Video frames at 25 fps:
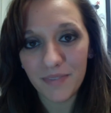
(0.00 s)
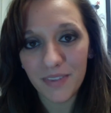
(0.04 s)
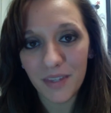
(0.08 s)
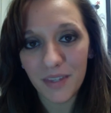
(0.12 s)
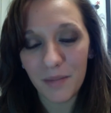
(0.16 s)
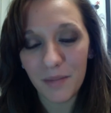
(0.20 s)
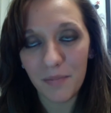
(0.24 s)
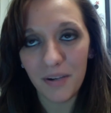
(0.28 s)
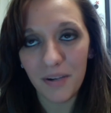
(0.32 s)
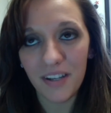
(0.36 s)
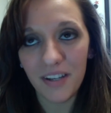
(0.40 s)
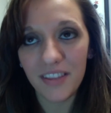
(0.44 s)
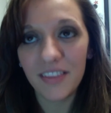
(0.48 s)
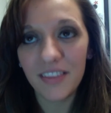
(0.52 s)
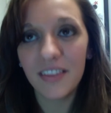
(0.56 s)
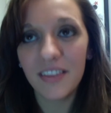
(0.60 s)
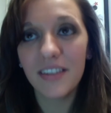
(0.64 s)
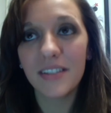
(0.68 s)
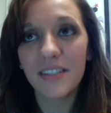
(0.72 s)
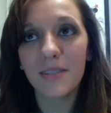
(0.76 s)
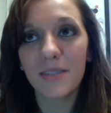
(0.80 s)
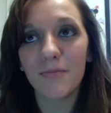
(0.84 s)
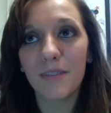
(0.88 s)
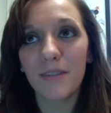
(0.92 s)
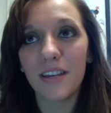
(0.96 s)
but
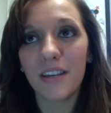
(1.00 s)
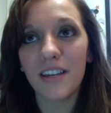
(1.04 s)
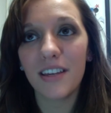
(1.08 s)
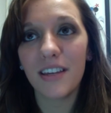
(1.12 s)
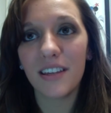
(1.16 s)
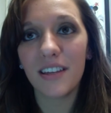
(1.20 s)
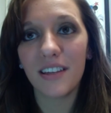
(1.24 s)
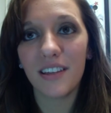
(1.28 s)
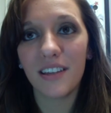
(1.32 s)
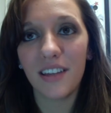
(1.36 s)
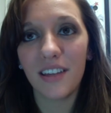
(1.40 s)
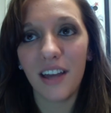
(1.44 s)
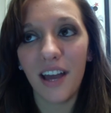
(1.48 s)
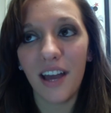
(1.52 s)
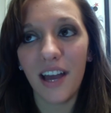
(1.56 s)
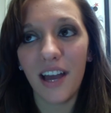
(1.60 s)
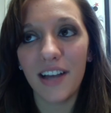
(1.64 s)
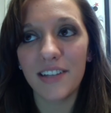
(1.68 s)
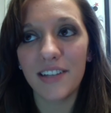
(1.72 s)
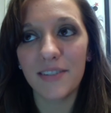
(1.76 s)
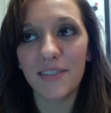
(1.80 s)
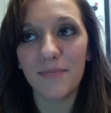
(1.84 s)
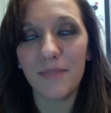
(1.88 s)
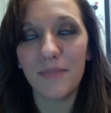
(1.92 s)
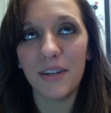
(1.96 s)
this week
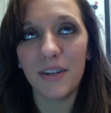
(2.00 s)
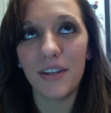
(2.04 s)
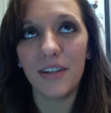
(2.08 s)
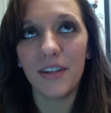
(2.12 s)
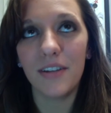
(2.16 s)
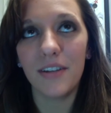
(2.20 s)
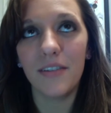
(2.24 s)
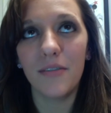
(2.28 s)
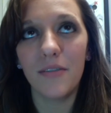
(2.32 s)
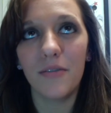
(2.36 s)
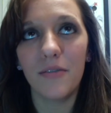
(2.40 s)
has been